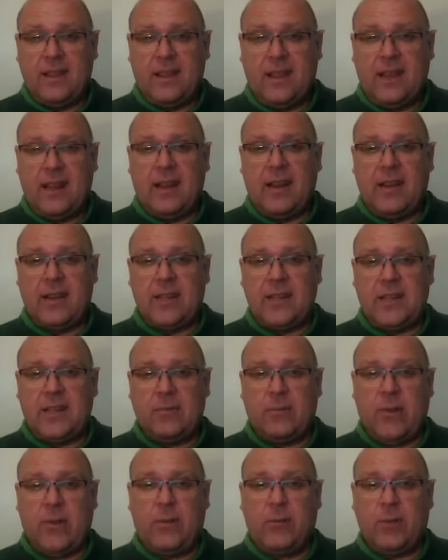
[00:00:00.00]
Elisha's
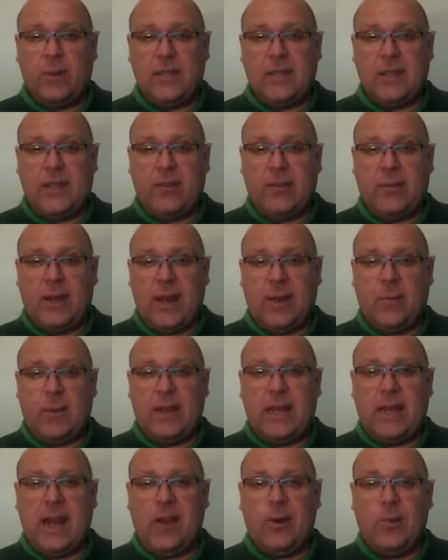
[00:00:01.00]
faithful servant. And
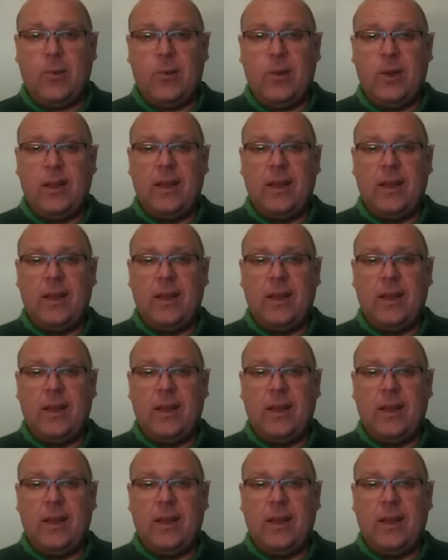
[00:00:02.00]
we know